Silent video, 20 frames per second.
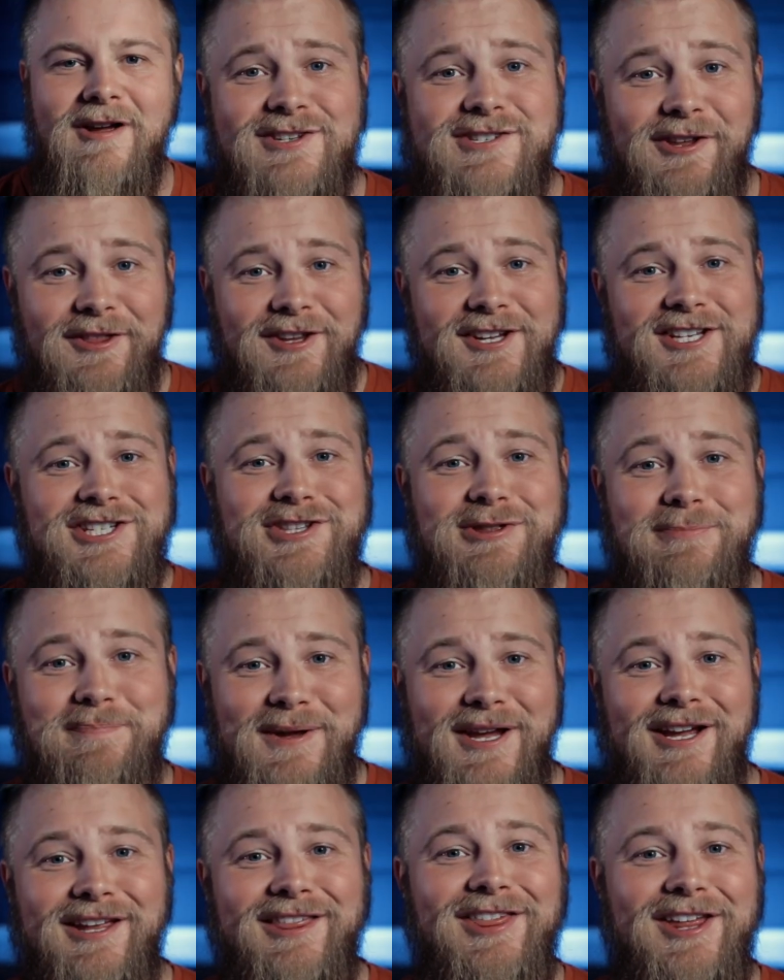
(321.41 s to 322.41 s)
So this is the
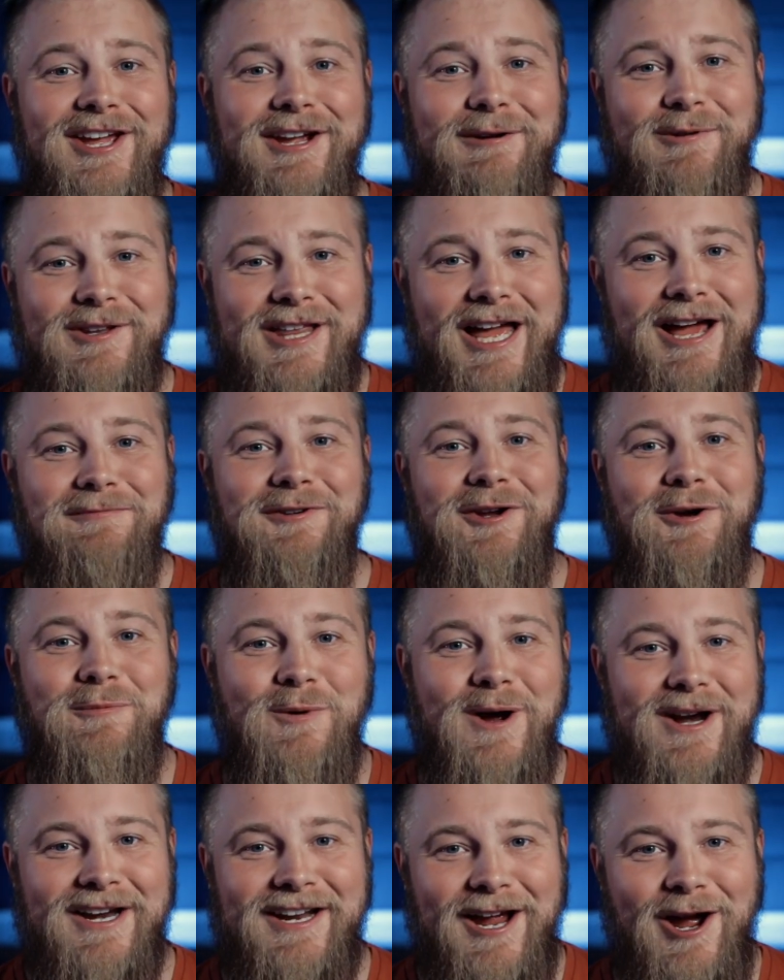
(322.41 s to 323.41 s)
big thing with having a
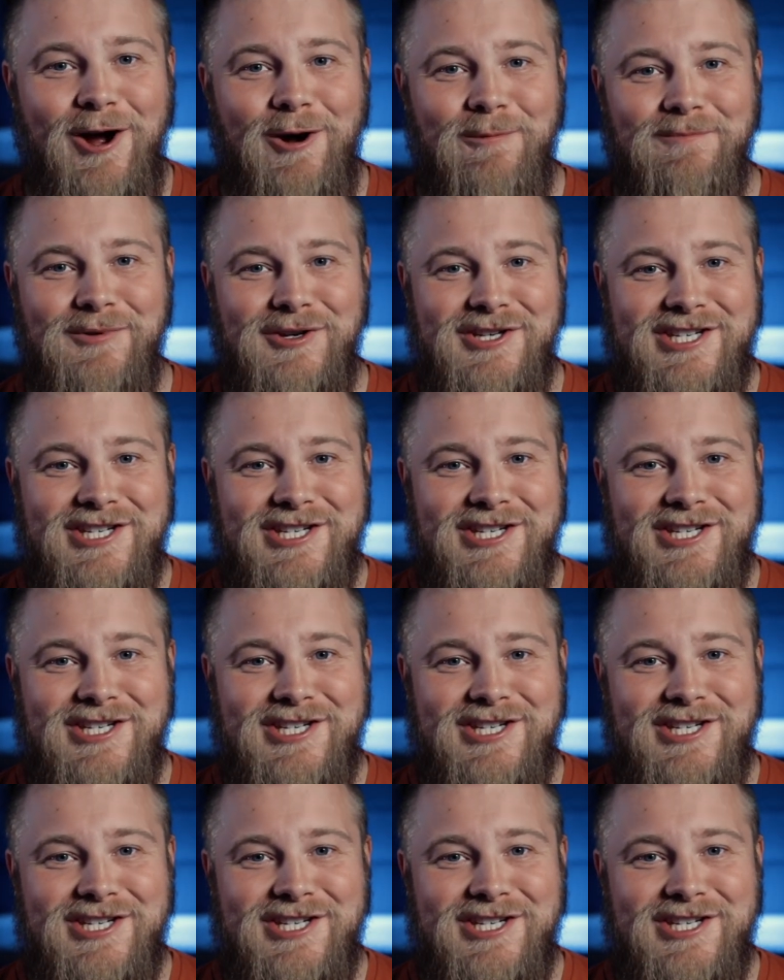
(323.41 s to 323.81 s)
wedding album.